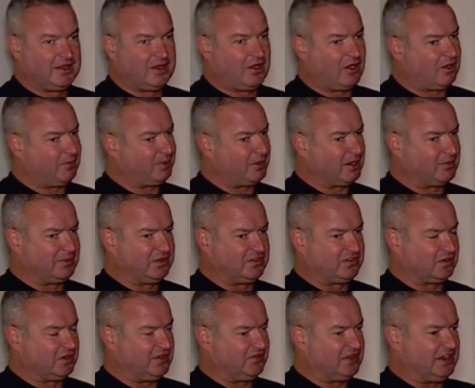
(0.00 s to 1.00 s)
Apartments
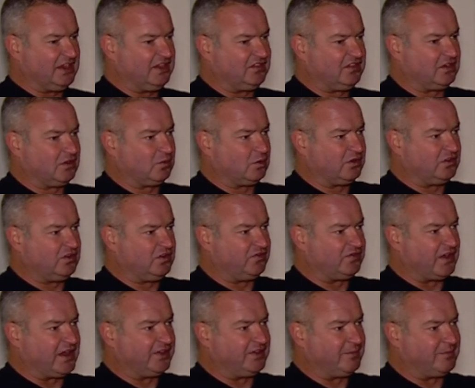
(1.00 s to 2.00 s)
are even easier once you
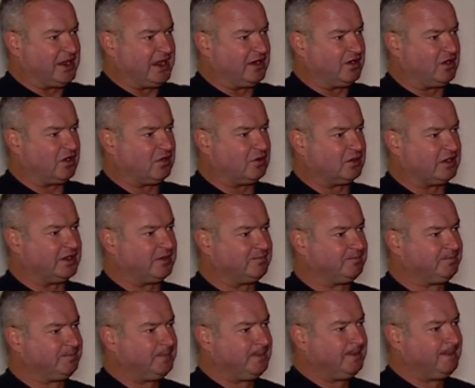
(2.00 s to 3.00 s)
find the main hallway.
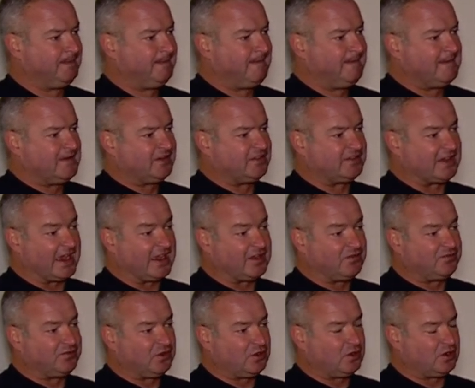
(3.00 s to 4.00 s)

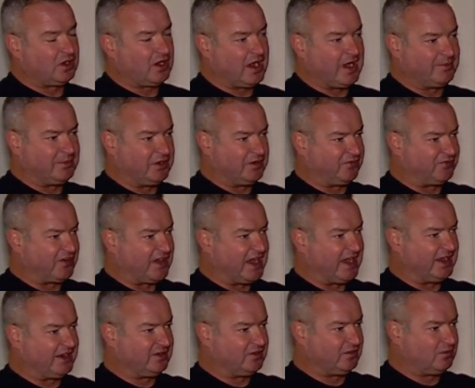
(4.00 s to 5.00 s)
Second floor, I'm gonna
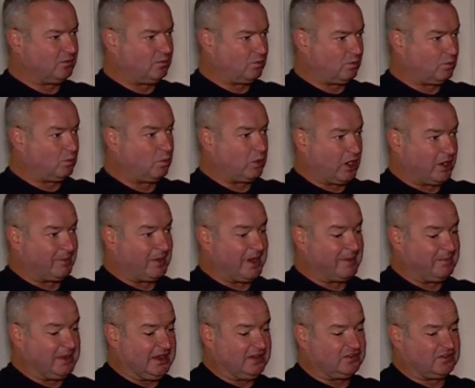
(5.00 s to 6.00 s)
find where my
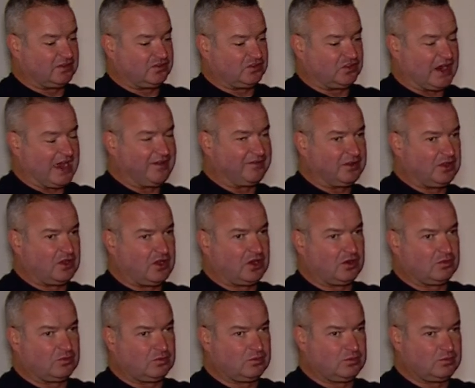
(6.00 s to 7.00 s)
means of travel
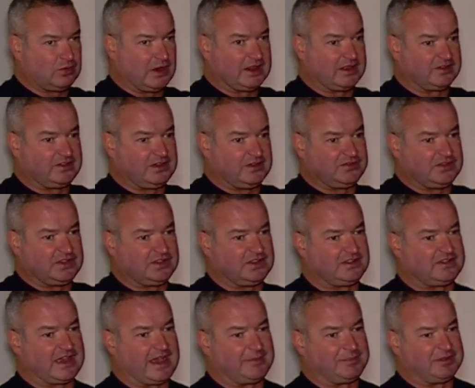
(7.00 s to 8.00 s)
are relative to the
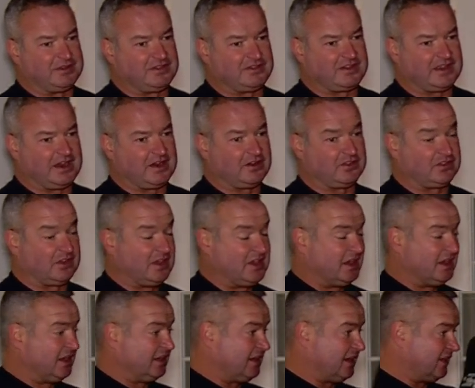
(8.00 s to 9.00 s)
top of the stairs.
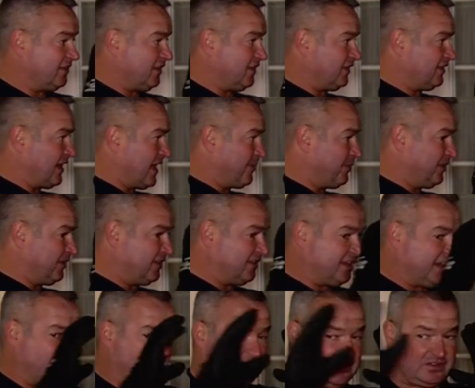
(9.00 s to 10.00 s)
Get to the top of the
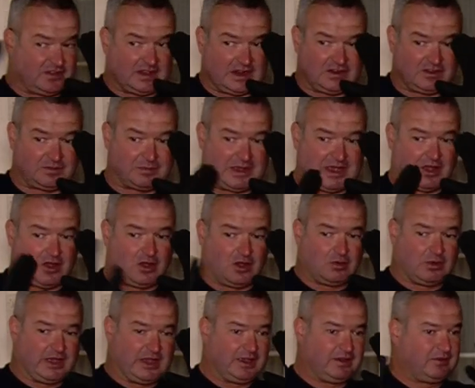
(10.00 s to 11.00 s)
stairs, there's my
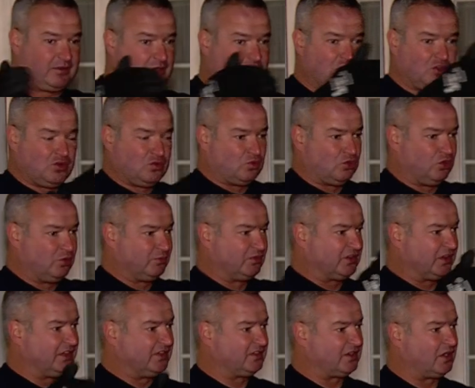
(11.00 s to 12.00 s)
hallway. Rooms
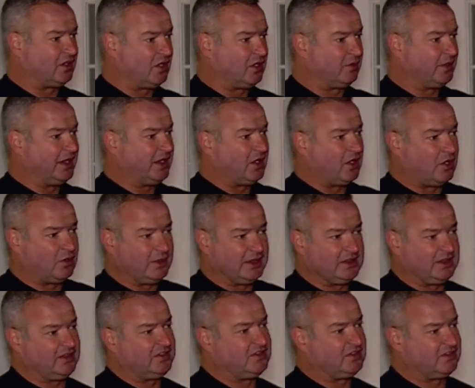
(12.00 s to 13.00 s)
leads to hallway, hallway
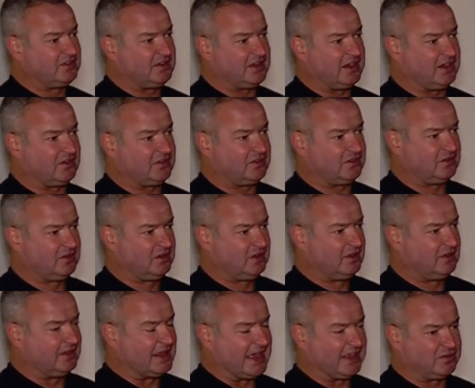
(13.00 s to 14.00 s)
leads to stairs.
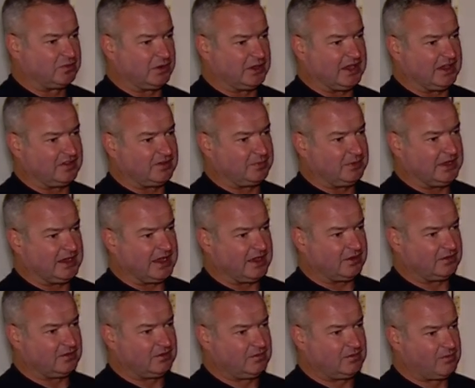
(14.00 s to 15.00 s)
That's what gets me out.
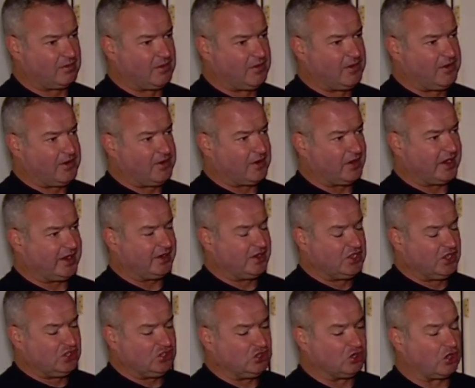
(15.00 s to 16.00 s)
All right,
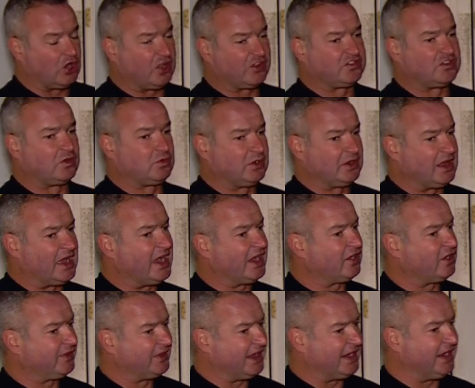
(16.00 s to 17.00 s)
you're also relying
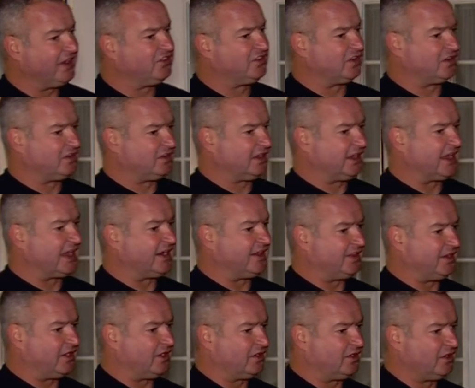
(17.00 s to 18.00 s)
on that engine to get in
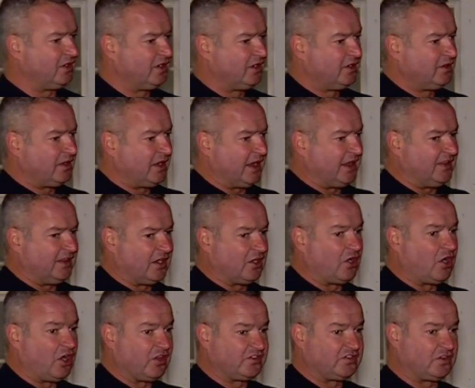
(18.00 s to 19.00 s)
there, and they
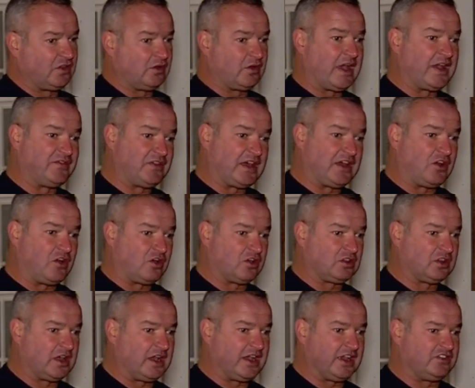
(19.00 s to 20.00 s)
also have that hard
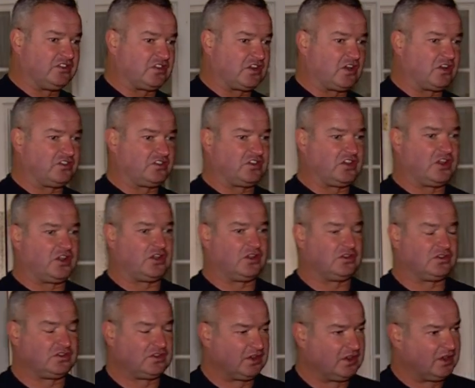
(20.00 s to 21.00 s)
line charged
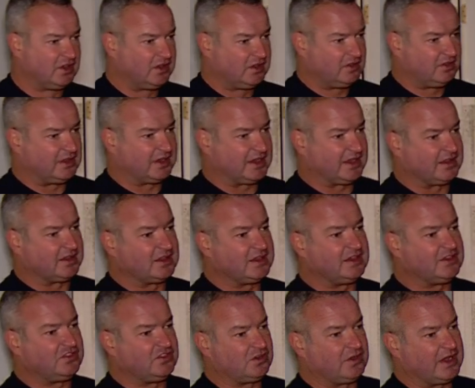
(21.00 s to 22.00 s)
hose that can
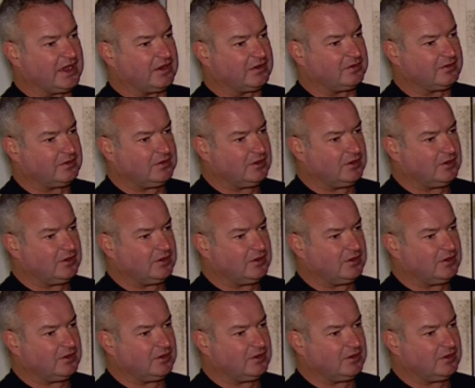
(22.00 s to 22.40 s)
lead you out.